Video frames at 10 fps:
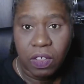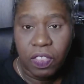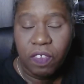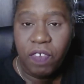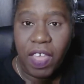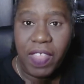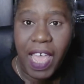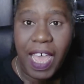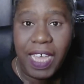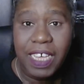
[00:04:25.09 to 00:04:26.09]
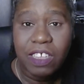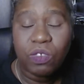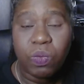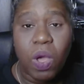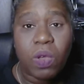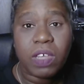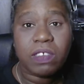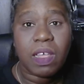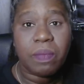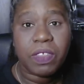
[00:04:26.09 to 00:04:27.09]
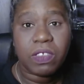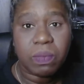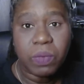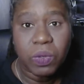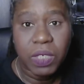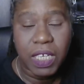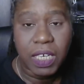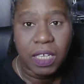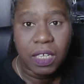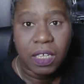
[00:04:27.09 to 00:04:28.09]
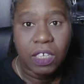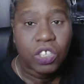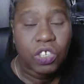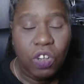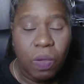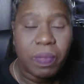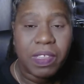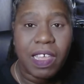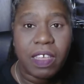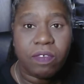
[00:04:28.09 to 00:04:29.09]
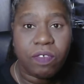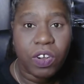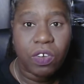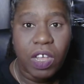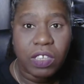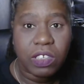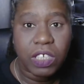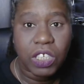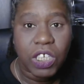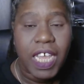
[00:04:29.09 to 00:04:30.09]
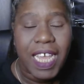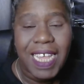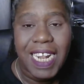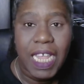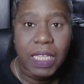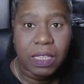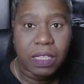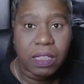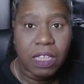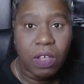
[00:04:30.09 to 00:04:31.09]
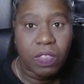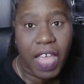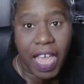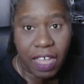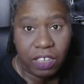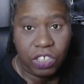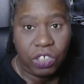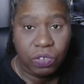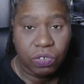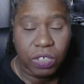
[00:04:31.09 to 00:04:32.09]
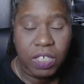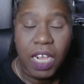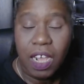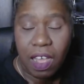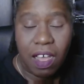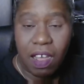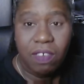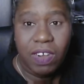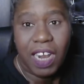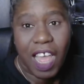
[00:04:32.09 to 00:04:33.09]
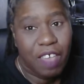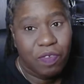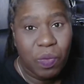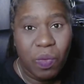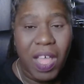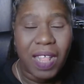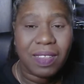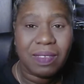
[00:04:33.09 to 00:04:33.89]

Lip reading: The fact that our kids woke us up this morning should not be taken for granted. It lets us know that our children are alive and well.